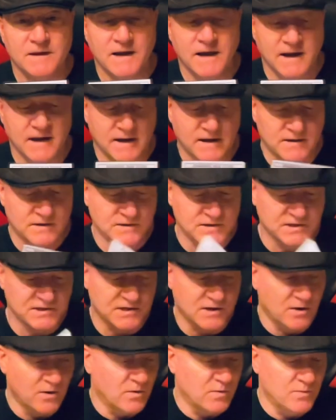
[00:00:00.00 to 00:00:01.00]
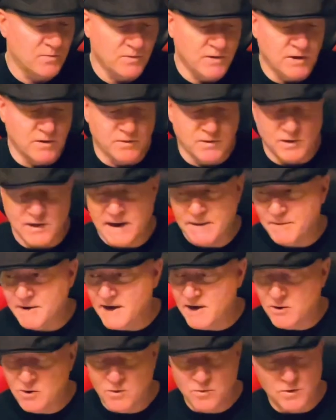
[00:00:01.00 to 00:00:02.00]
And so, you know, the
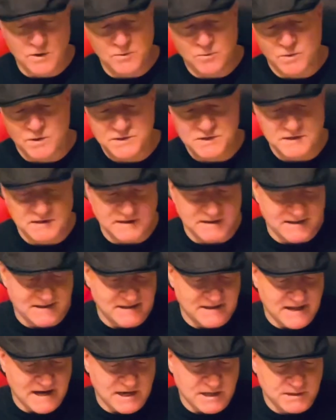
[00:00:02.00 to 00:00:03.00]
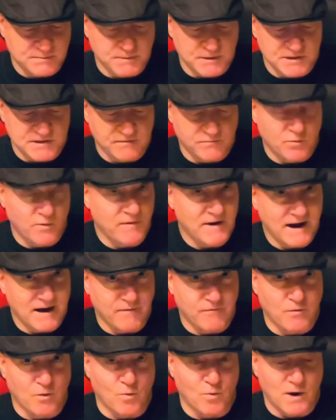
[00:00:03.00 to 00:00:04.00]
laminator, it wasn't that expensive. We've had
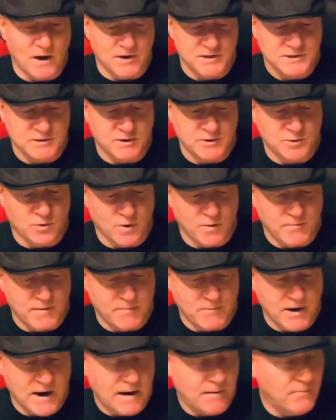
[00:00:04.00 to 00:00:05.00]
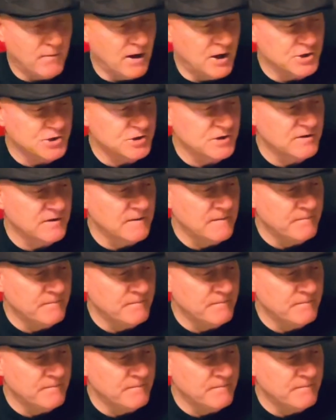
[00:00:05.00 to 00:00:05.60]
it for a while, so I don't remember how much.